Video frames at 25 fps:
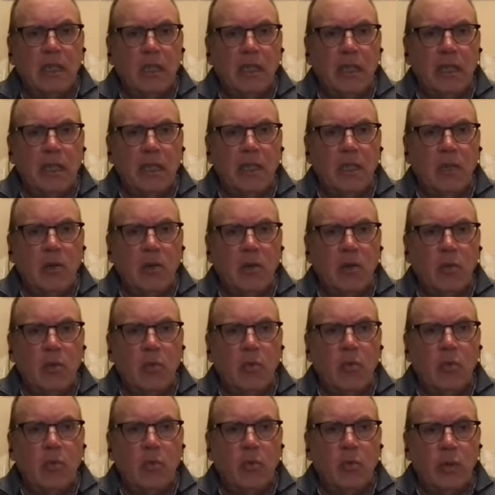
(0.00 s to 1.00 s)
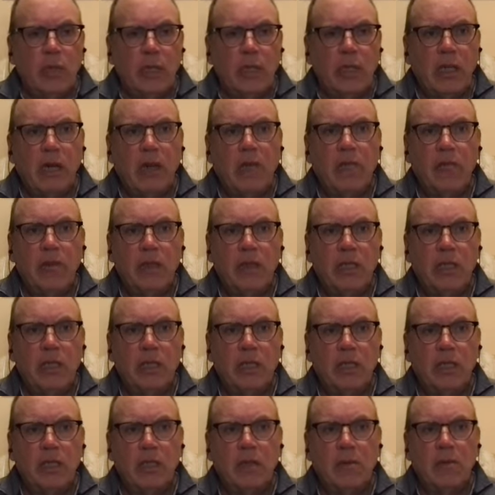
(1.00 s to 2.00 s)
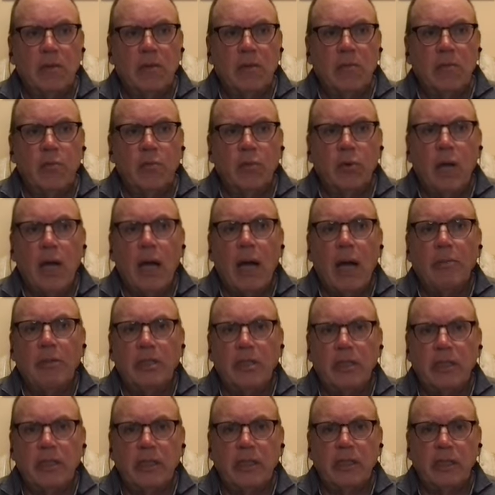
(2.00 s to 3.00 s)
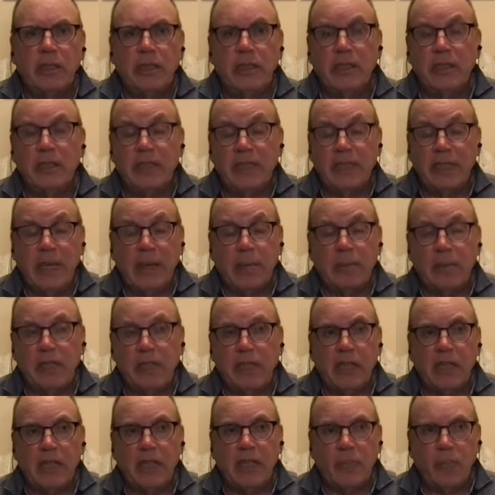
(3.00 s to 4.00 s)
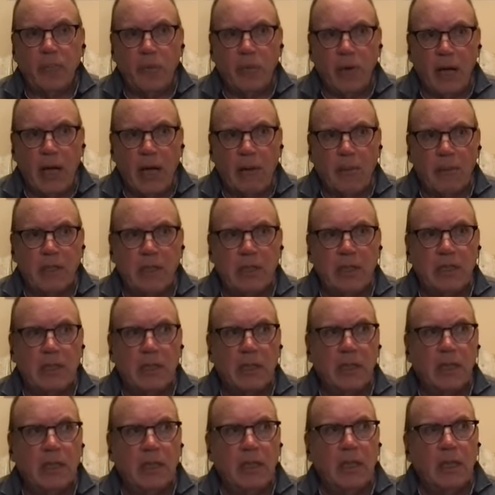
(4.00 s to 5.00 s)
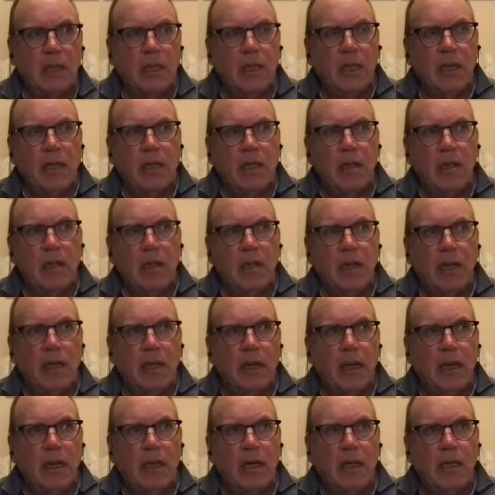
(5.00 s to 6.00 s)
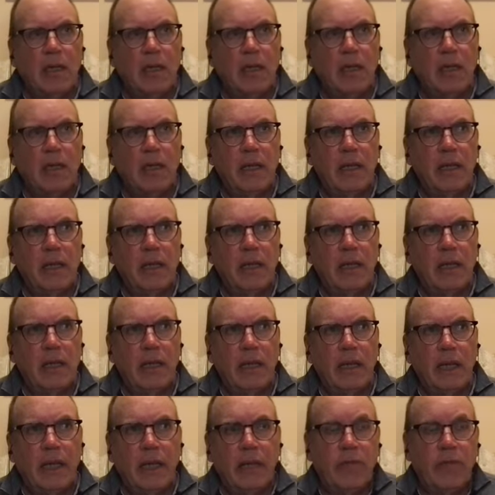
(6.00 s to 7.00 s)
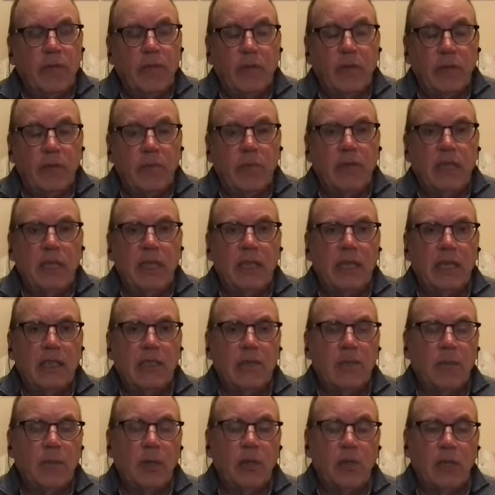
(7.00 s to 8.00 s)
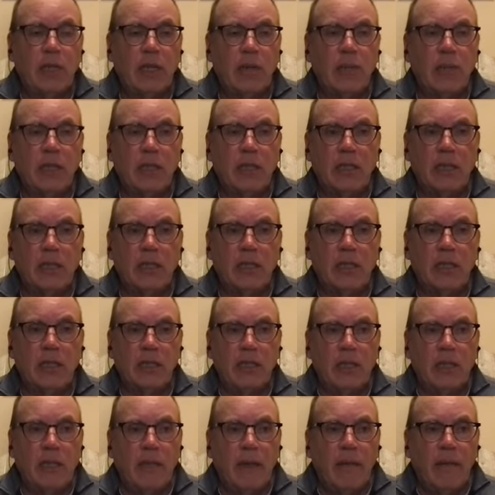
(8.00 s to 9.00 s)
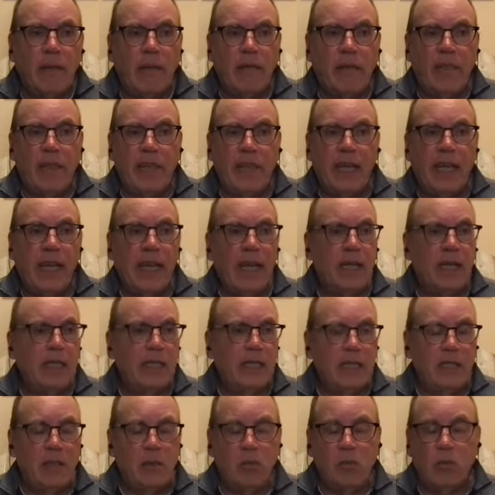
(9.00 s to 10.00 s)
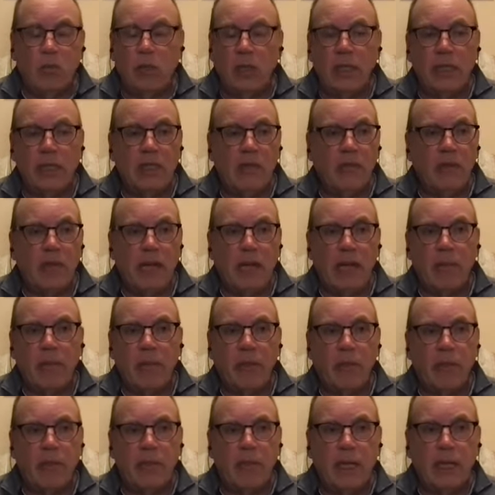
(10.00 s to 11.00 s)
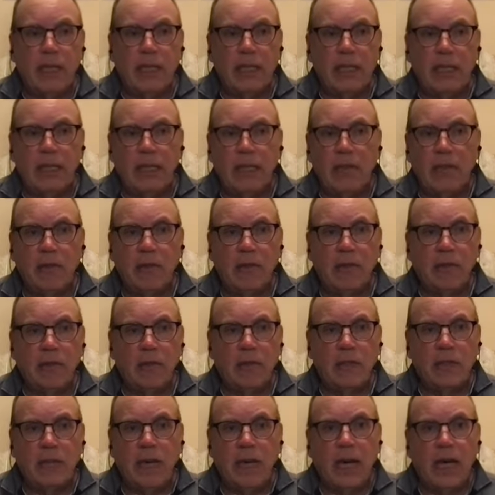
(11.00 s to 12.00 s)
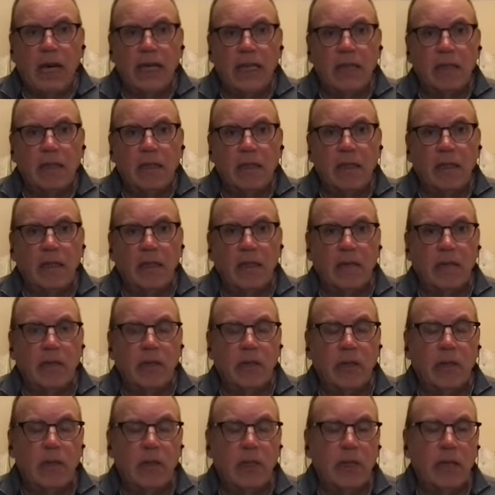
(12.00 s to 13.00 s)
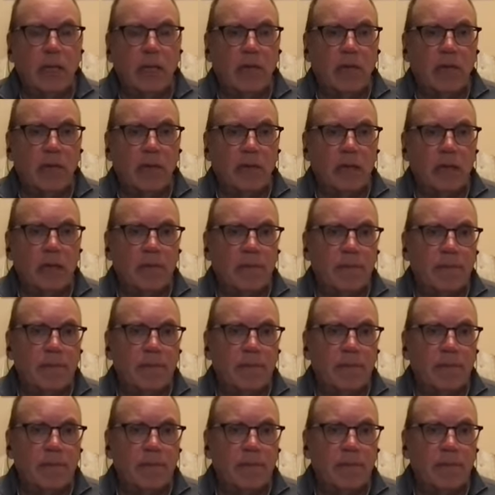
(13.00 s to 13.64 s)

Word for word: you know recovery is promises and the steps kind of promise uh, and and to me that's mostly because they ha- didn't really develop the meditative side of their recovery.